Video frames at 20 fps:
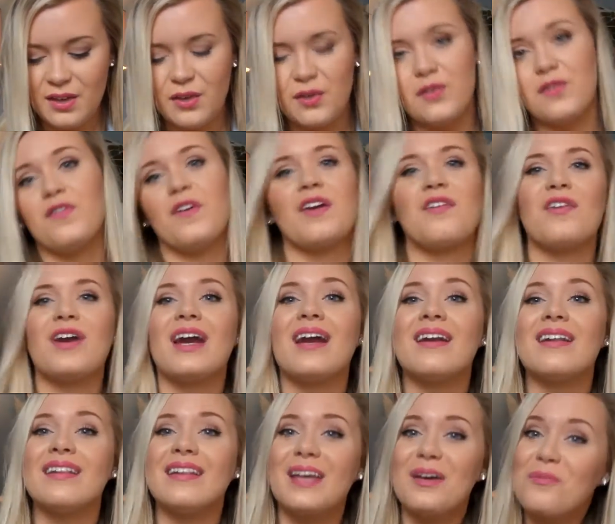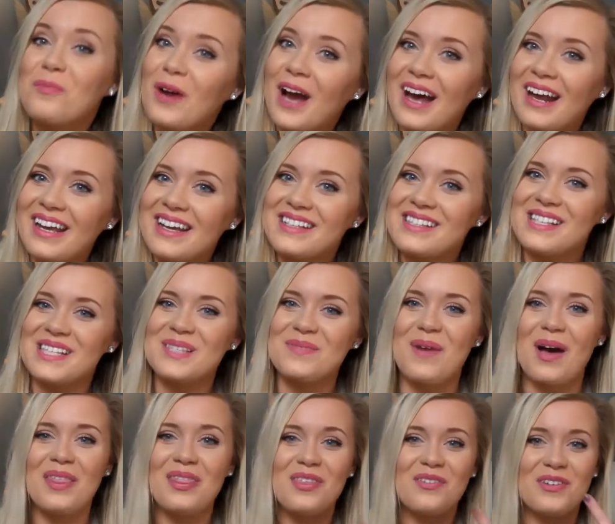Favorite lip products this
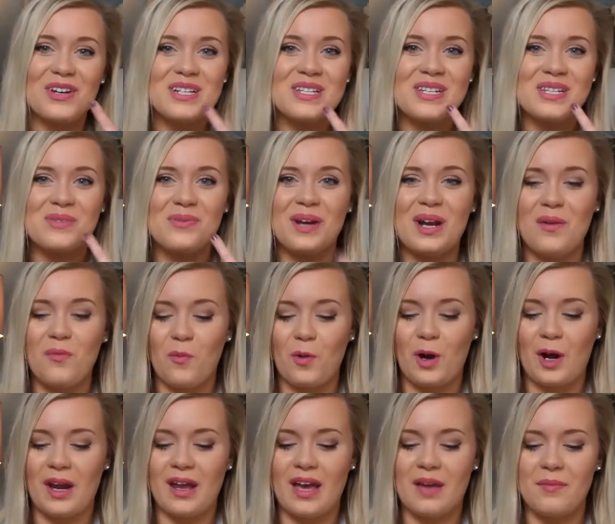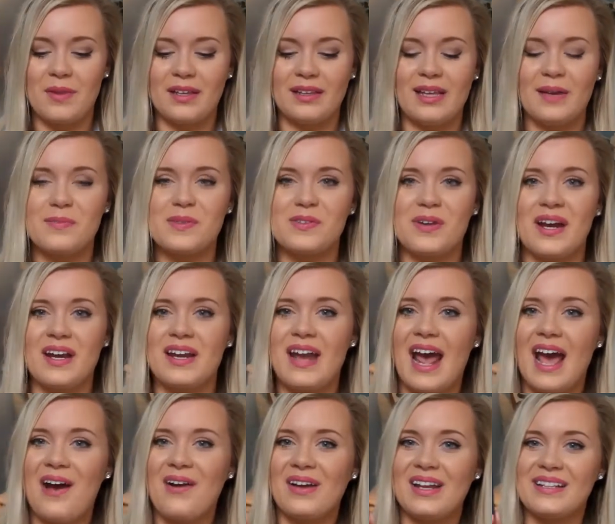month. The first is what I'm wearing on my lips right
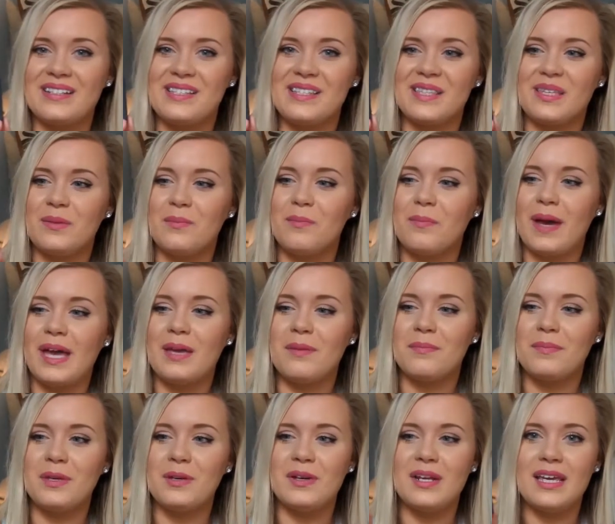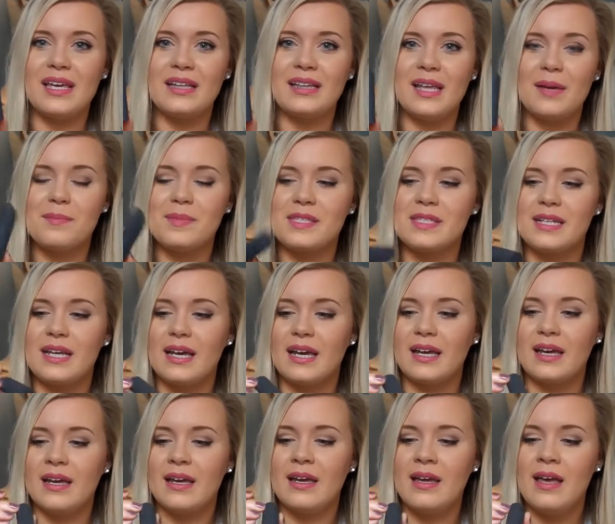now. It's the Bite Beauty
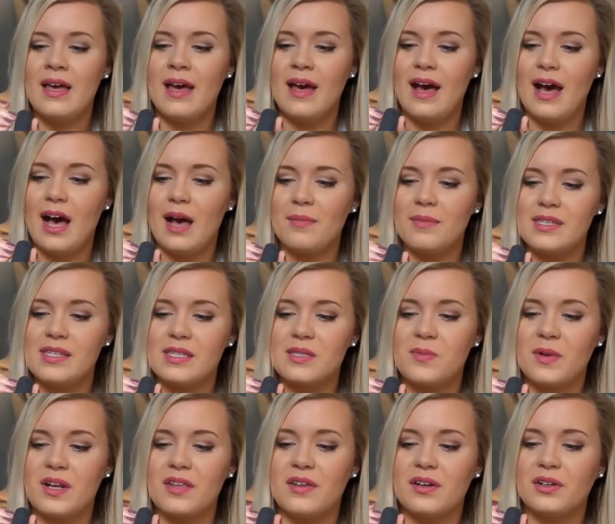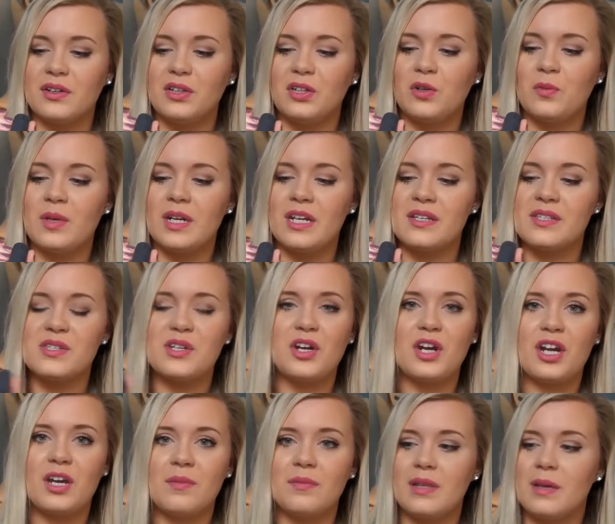lipstick. This is one of their luminous
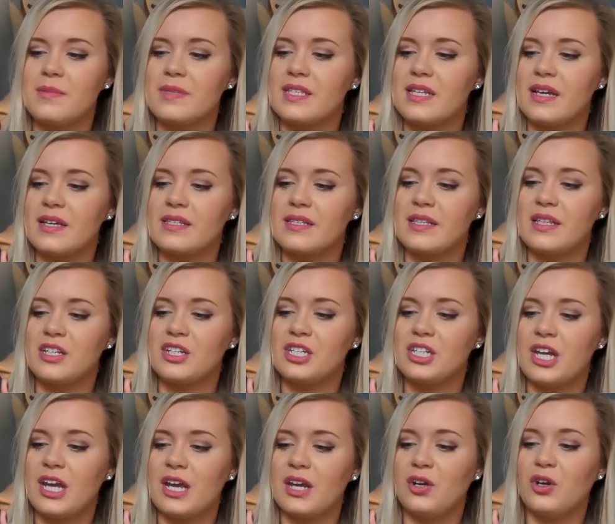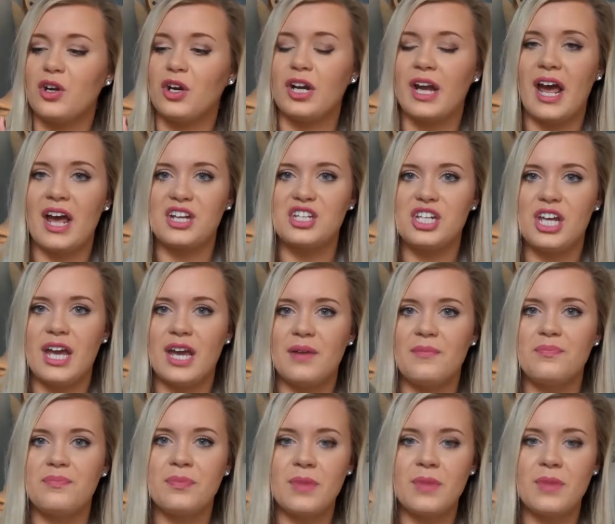cream lipsticks in the shade Grenache.